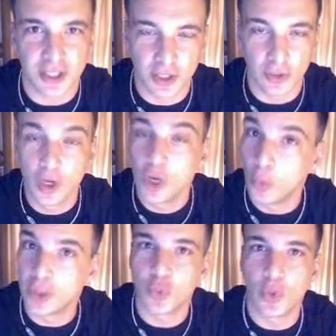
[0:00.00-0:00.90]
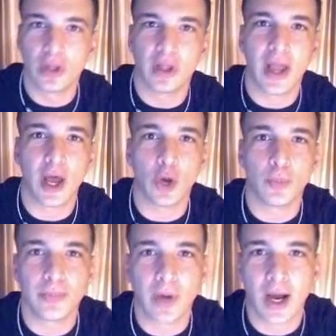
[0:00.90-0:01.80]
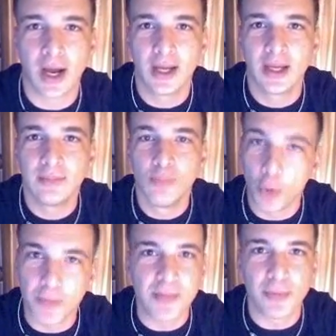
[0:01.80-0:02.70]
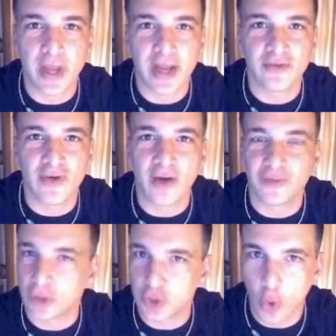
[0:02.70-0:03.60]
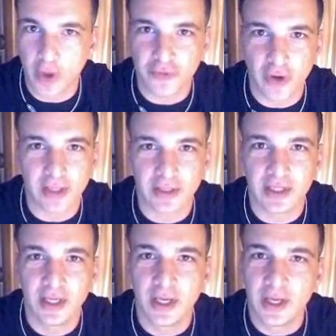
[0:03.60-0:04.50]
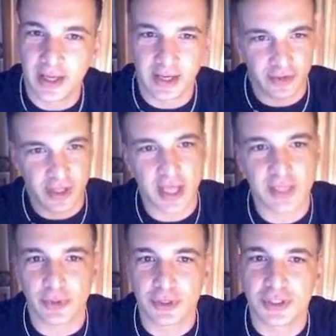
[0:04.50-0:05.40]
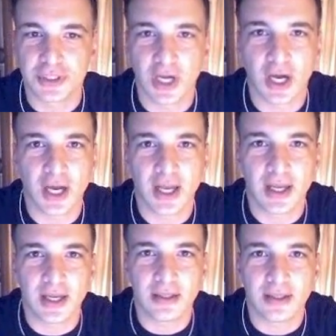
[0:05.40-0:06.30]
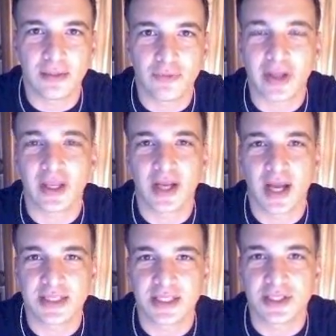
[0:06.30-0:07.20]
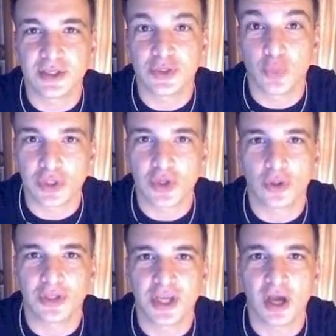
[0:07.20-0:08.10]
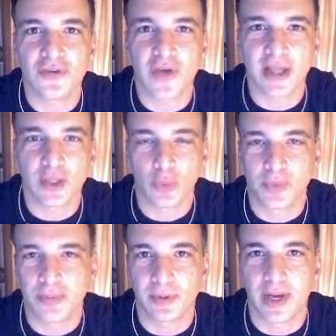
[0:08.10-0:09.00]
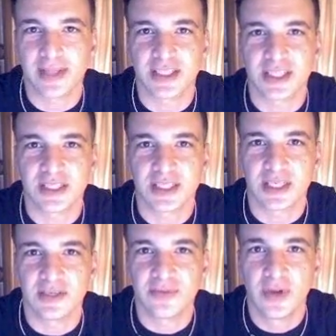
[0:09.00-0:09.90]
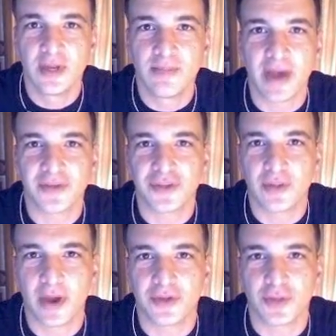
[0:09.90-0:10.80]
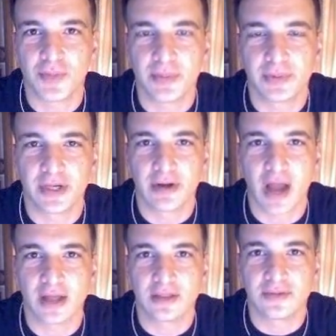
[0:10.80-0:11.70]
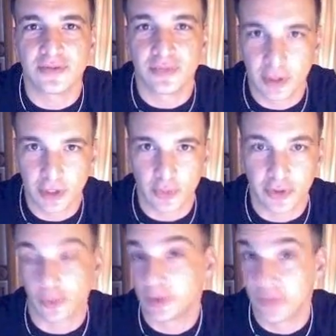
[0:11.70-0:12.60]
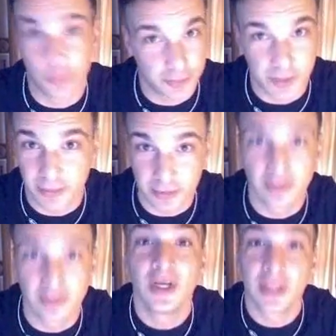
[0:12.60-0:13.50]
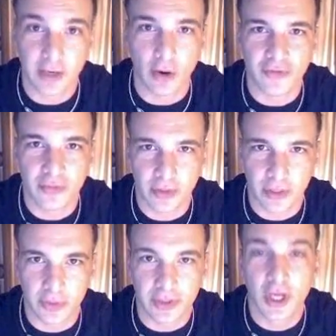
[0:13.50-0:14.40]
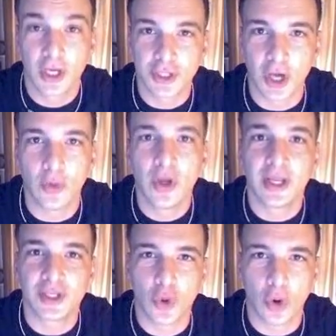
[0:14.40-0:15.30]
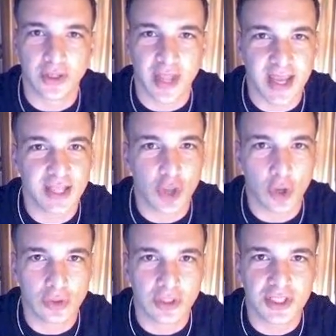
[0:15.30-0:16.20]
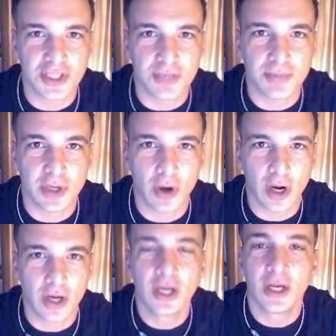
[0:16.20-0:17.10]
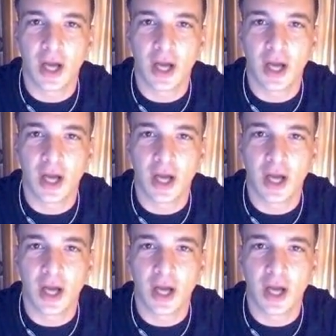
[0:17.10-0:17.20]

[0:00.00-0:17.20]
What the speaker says: do, which will help more people get involved, because quite frankly, and even the experts recognize this, there's what's called the yuck factor, where people are hesitant to give mouth-to-mouth to people they're not familiar with, or even with people they are familiar with. So it's called Hands-Only CPR.